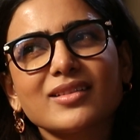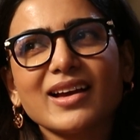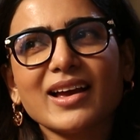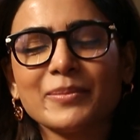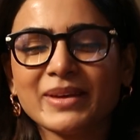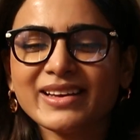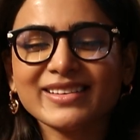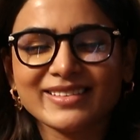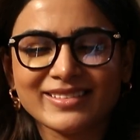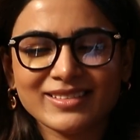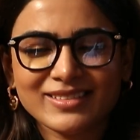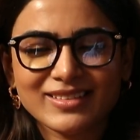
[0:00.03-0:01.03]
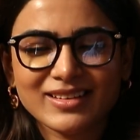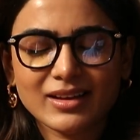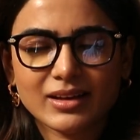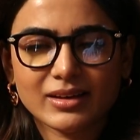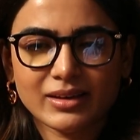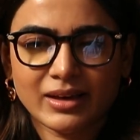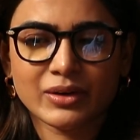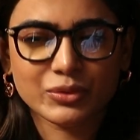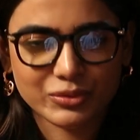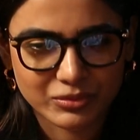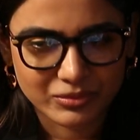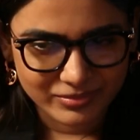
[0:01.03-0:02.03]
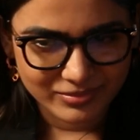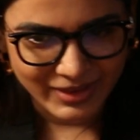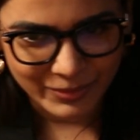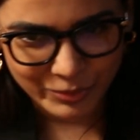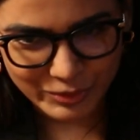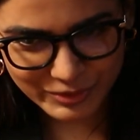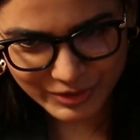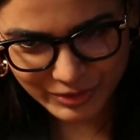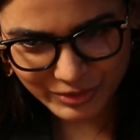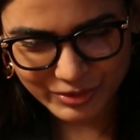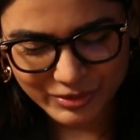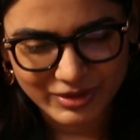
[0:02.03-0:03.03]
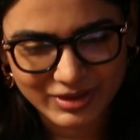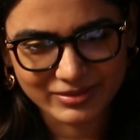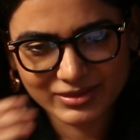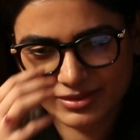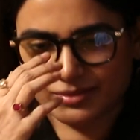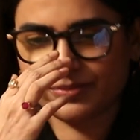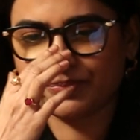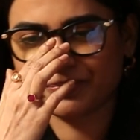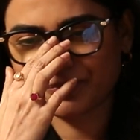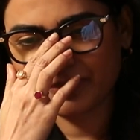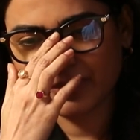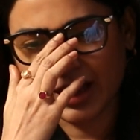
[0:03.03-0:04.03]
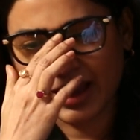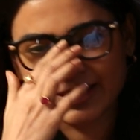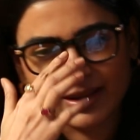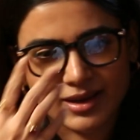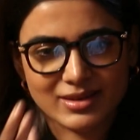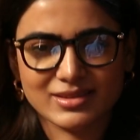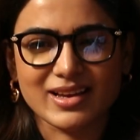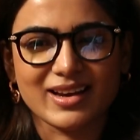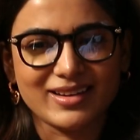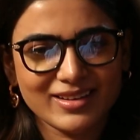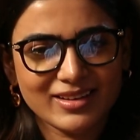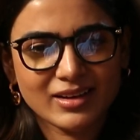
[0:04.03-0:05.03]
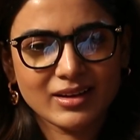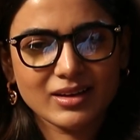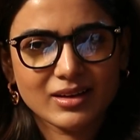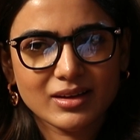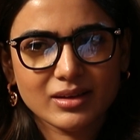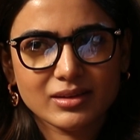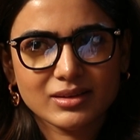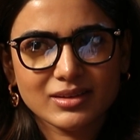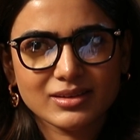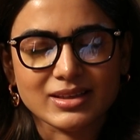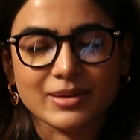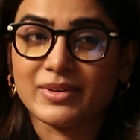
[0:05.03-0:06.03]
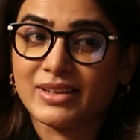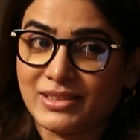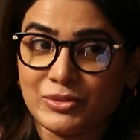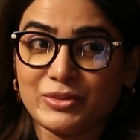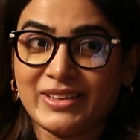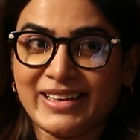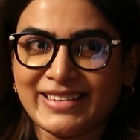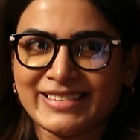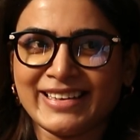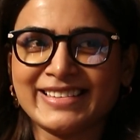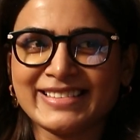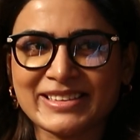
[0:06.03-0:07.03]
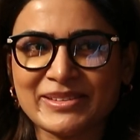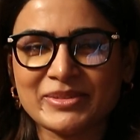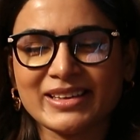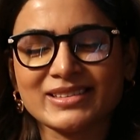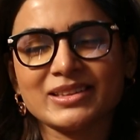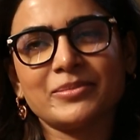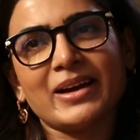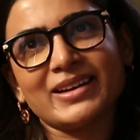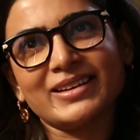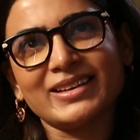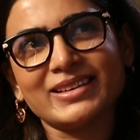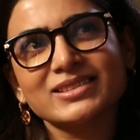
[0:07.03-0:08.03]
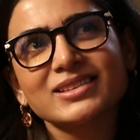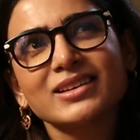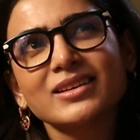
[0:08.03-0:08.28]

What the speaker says: I mean, nenu na post lo, I think I said, some days are good days, some days are bad days.